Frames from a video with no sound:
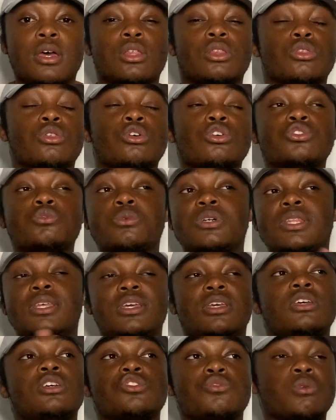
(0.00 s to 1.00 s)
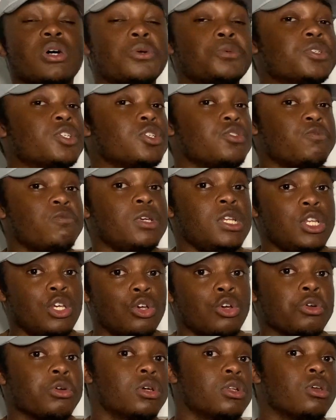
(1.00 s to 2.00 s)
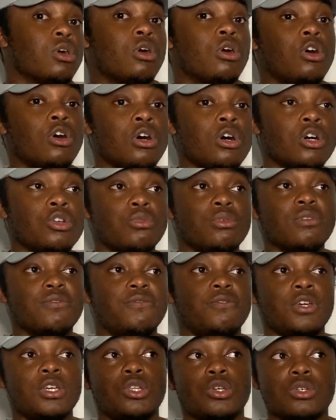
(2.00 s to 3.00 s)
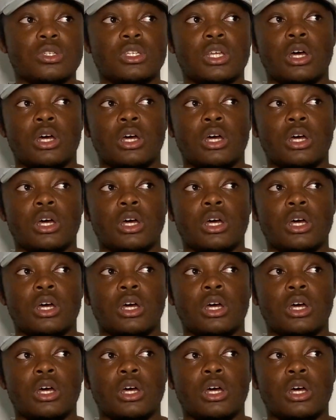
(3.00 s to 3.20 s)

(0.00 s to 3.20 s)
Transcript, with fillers: Those were the years where I was just really going hard with videos.